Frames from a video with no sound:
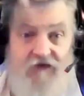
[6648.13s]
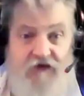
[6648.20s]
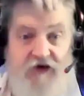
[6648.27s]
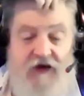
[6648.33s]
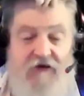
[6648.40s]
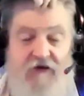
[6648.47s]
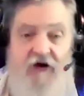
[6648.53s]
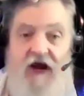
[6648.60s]
after
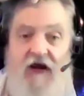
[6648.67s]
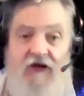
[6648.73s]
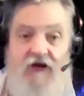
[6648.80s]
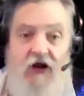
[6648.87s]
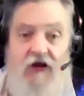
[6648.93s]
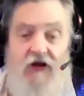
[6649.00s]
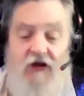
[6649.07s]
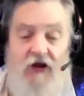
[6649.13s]
the fact,
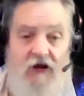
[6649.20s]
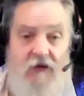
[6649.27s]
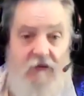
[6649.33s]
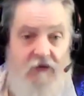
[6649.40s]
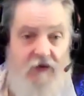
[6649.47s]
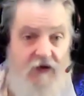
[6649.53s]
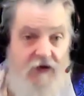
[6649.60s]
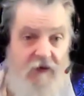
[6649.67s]
not.
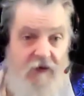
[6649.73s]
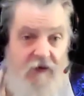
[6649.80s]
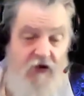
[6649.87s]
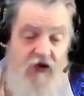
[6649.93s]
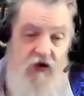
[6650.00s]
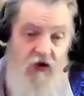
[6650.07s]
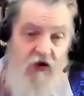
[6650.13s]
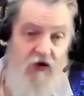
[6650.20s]
I
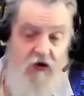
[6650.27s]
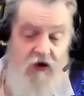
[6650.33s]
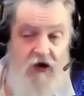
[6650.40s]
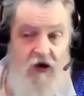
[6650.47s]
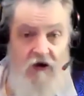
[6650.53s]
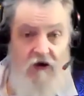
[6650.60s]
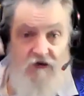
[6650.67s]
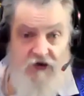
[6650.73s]
mean,
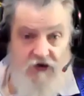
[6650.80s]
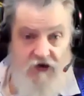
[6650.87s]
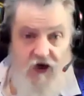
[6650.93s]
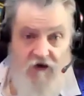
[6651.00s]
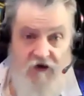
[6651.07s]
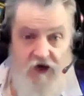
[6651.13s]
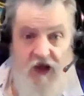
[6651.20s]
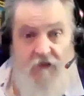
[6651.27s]

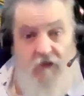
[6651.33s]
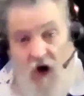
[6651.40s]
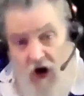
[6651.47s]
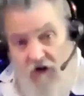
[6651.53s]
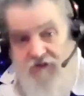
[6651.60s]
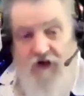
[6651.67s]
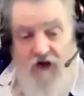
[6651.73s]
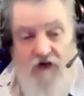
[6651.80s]
Siddhartha came
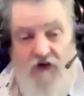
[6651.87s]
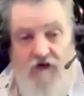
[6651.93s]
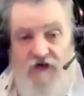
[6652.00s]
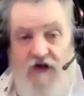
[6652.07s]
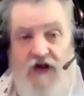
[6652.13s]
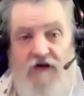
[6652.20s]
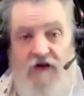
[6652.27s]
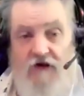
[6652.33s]
after you
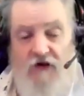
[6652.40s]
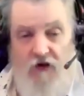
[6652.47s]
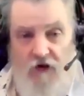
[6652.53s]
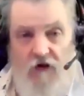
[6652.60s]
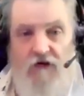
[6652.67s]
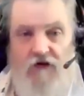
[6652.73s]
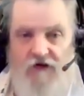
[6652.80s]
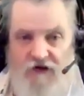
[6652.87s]
said you
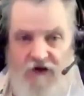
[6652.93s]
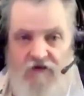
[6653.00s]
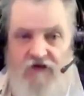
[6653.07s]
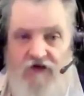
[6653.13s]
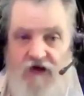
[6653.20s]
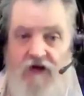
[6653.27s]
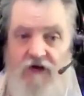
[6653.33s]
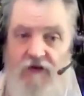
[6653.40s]
called yourself
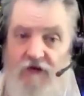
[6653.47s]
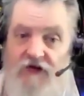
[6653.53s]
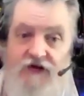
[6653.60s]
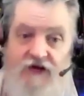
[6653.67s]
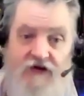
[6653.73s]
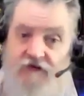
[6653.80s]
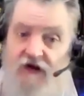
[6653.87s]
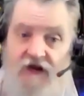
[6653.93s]
Sid,
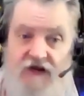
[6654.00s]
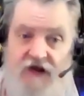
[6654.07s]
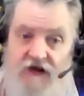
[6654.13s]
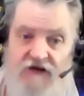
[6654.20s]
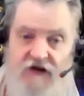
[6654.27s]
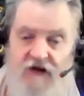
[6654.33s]
which is fantastic.